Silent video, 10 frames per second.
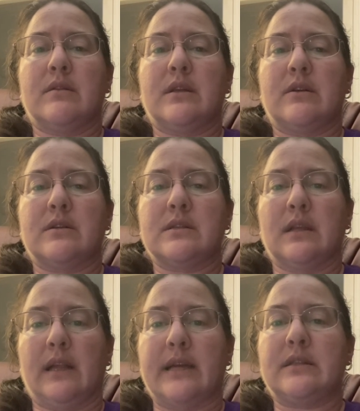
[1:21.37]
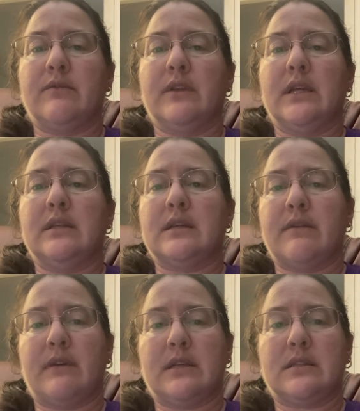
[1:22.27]
they're selectively
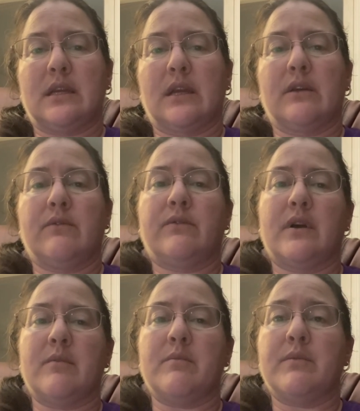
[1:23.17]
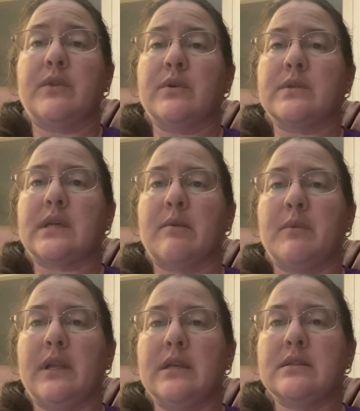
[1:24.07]
divesting from those
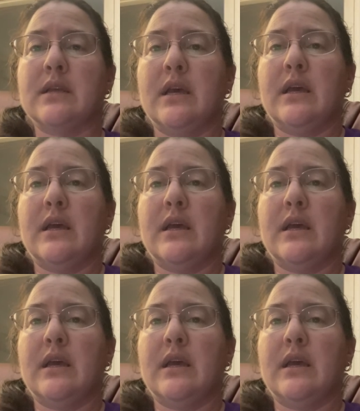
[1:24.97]
companies